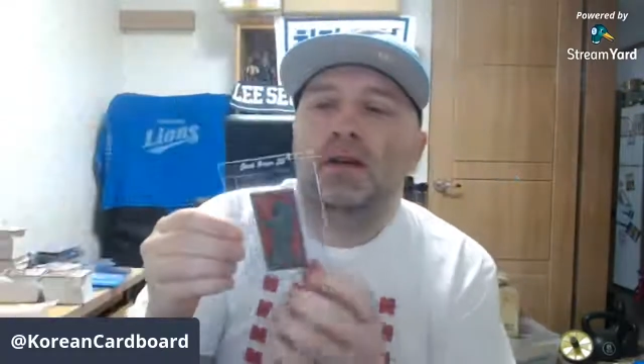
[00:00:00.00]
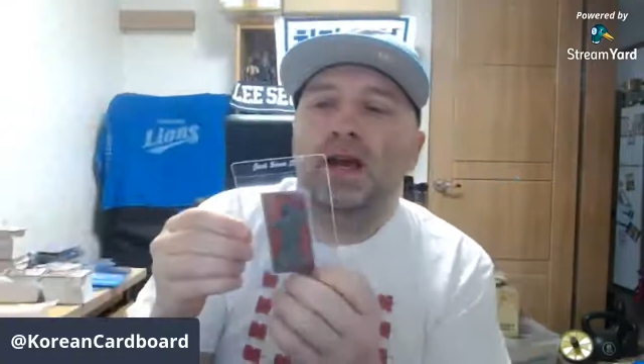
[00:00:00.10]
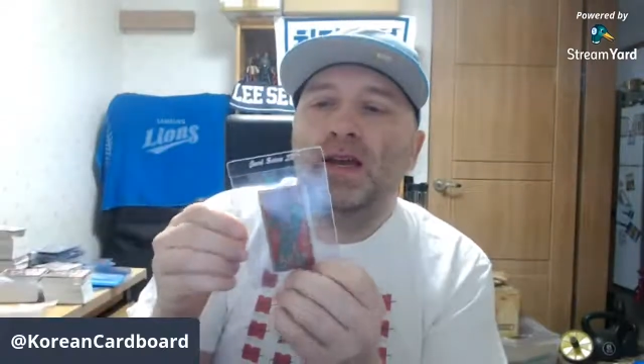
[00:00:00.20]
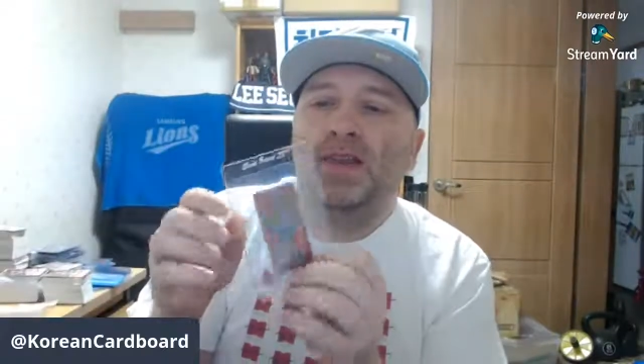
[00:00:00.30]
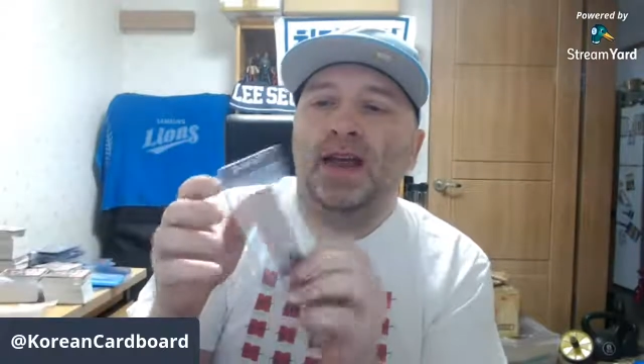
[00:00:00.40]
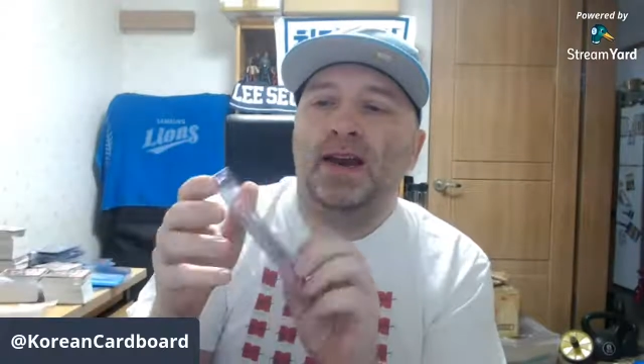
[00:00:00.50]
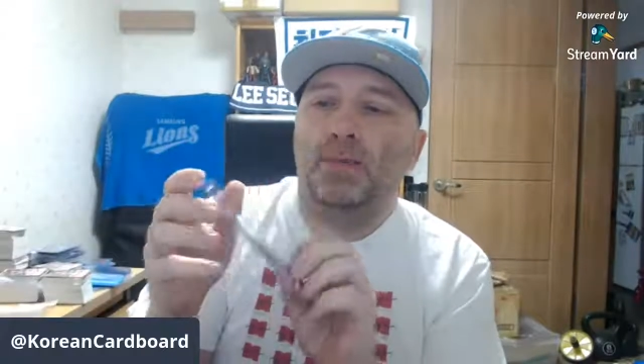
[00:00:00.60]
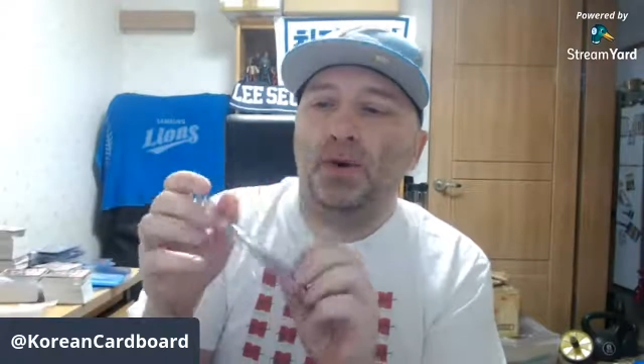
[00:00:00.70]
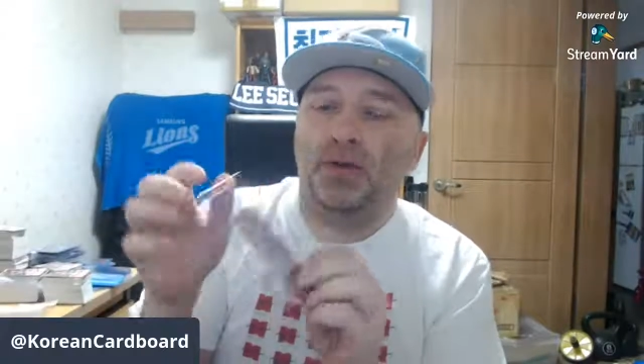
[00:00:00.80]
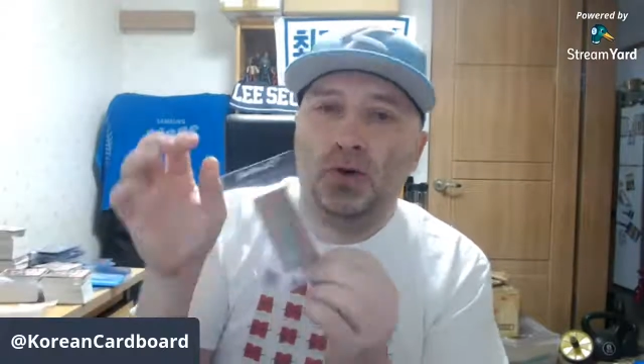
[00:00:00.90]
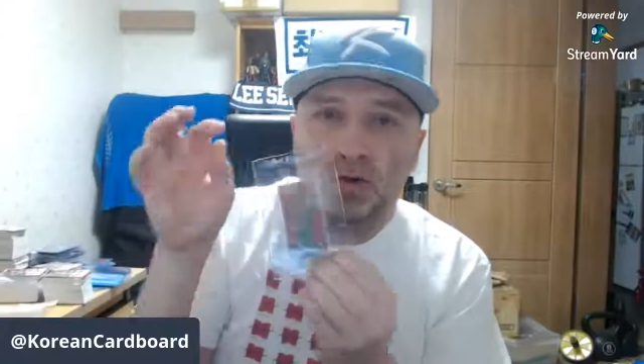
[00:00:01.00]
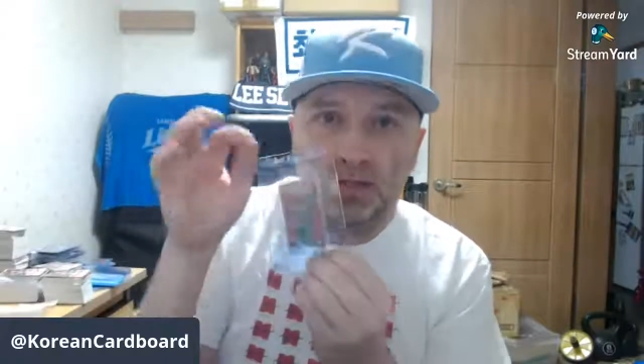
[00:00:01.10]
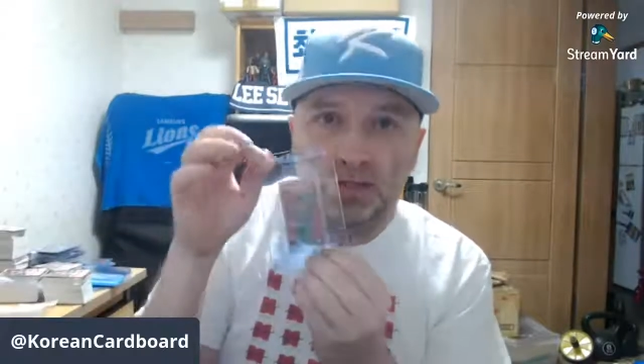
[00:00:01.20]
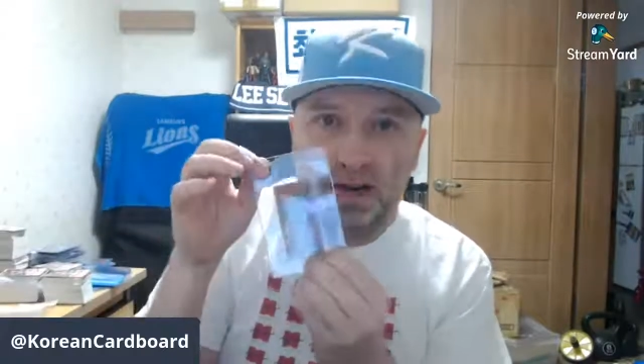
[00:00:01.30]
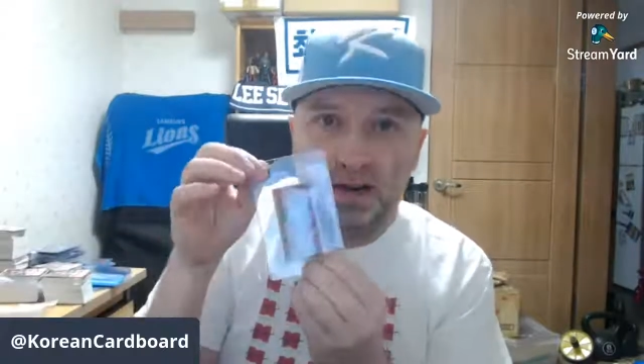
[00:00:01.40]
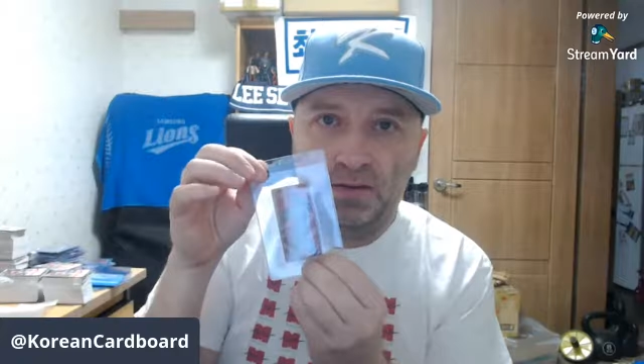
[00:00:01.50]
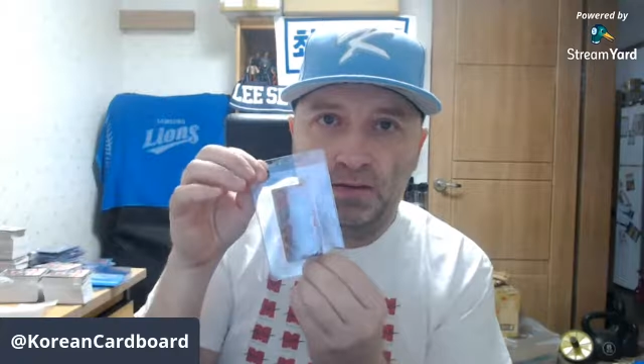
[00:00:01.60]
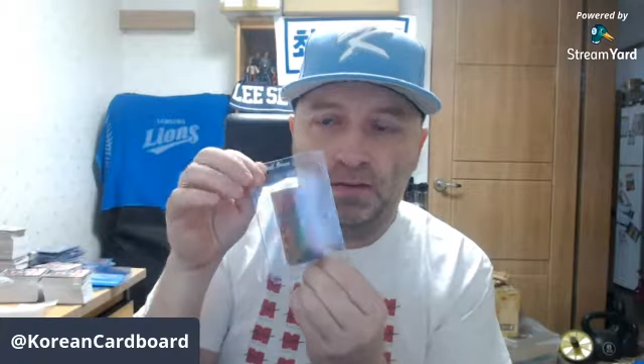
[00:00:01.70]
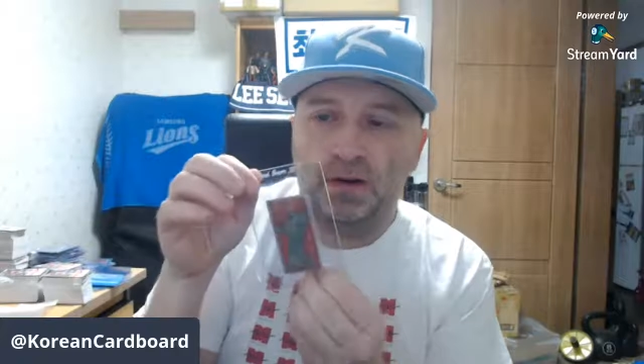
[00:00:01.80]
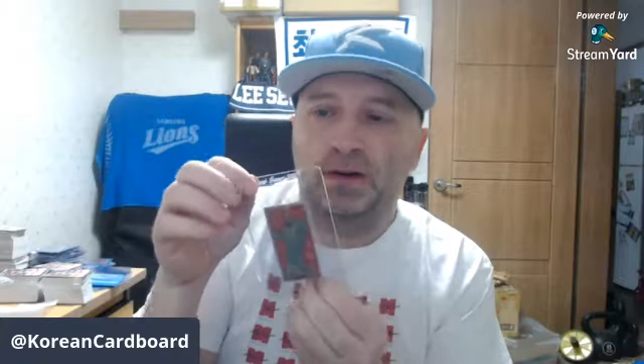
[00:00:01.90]
and then I put those inside
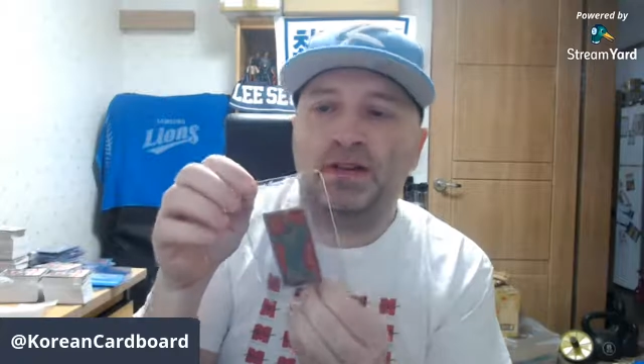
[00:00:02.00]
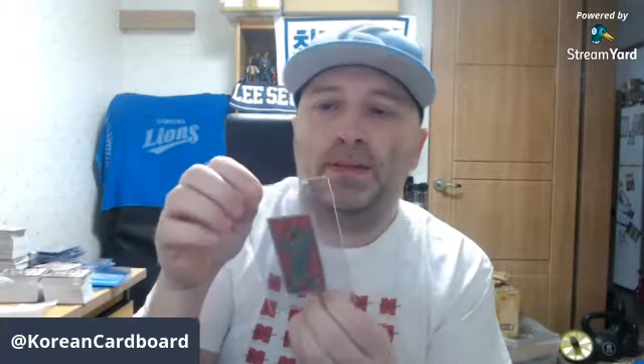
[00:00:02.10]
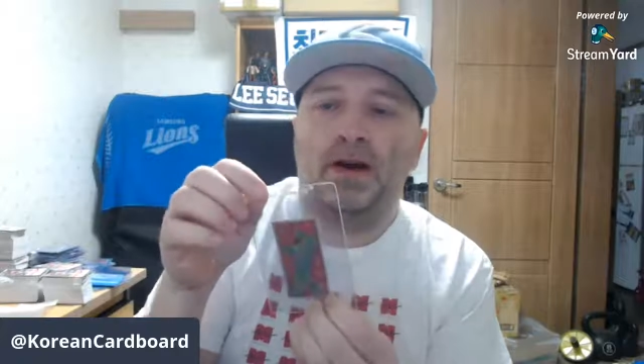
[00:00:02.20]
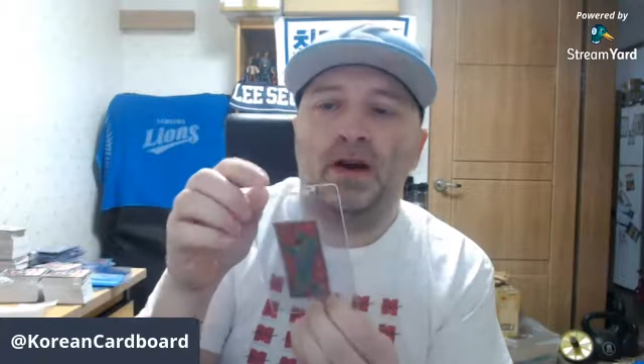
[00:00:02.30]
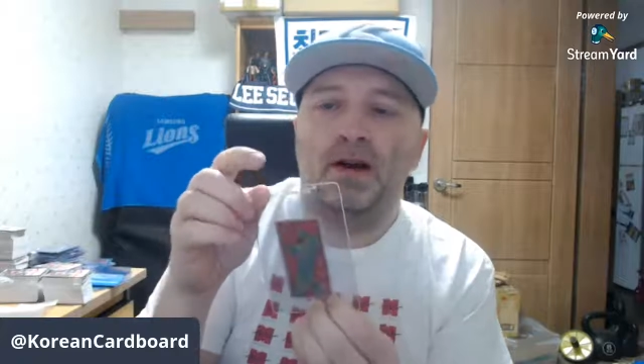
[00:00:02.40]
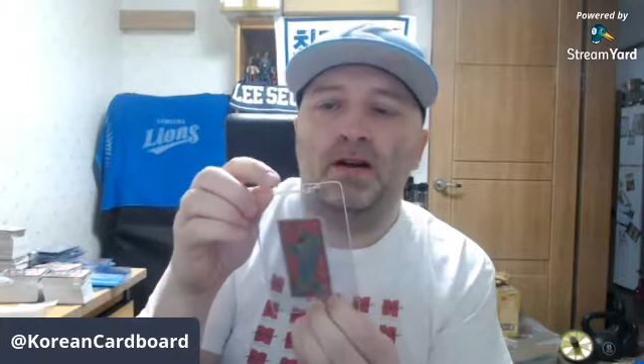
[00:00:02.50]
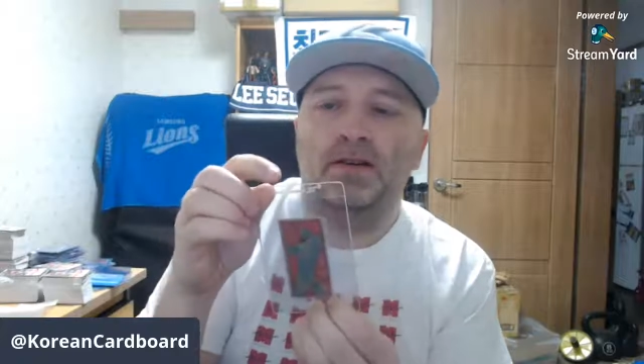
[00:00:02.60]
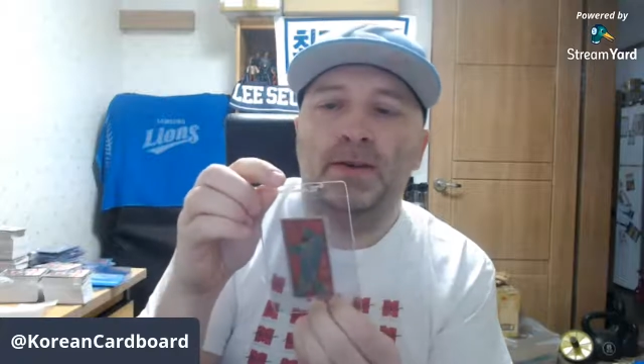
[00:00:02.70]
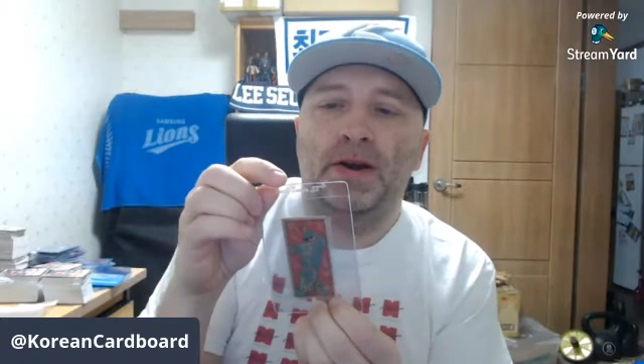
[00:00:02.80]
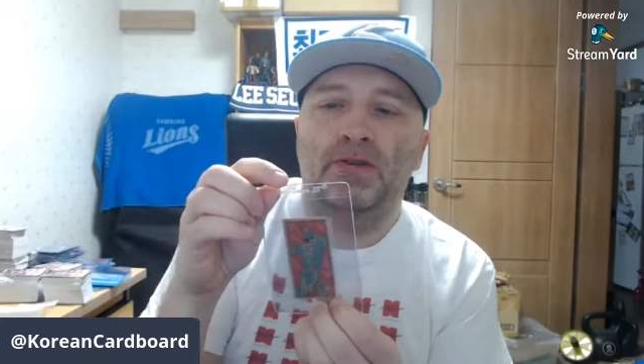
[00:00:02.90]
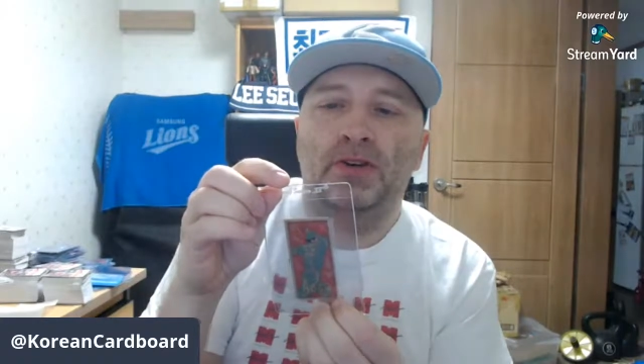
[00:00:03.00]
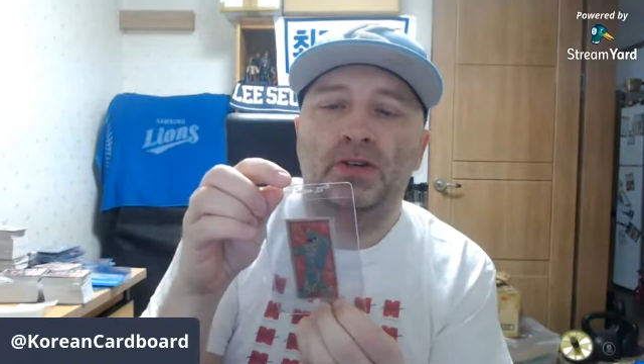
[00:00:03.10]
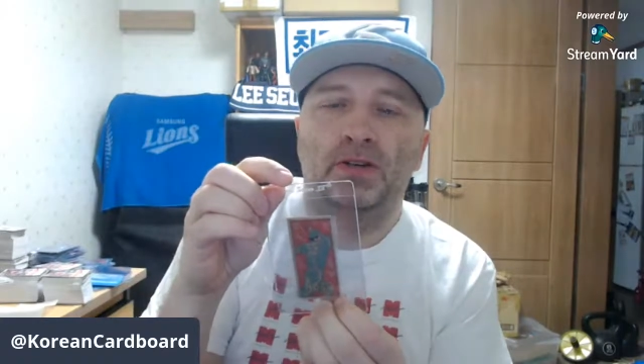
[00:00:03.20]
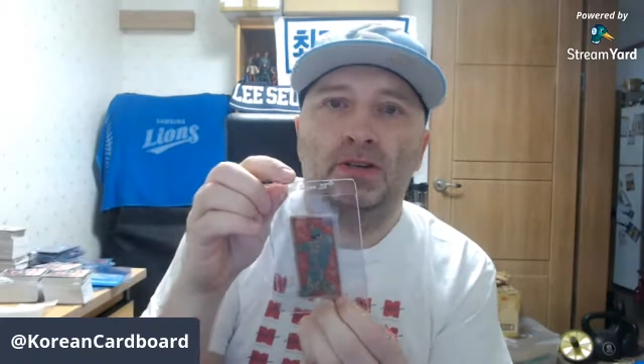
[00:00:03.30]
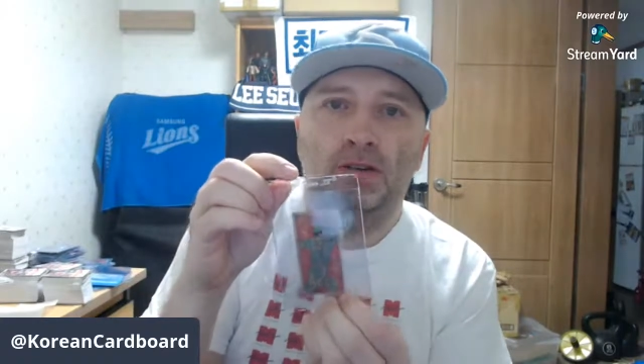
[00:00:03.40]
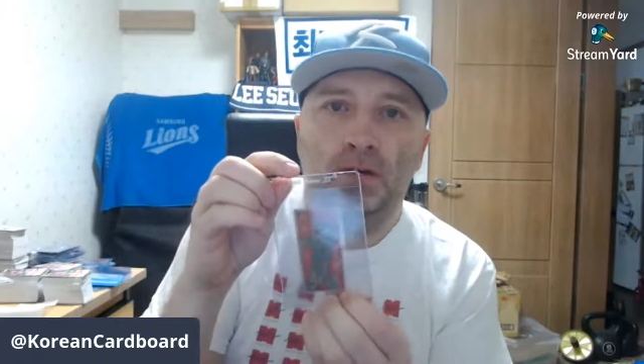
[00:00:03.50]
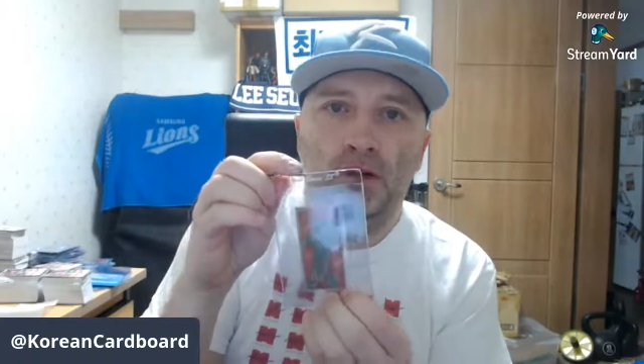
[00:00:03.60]
of semi-rigids,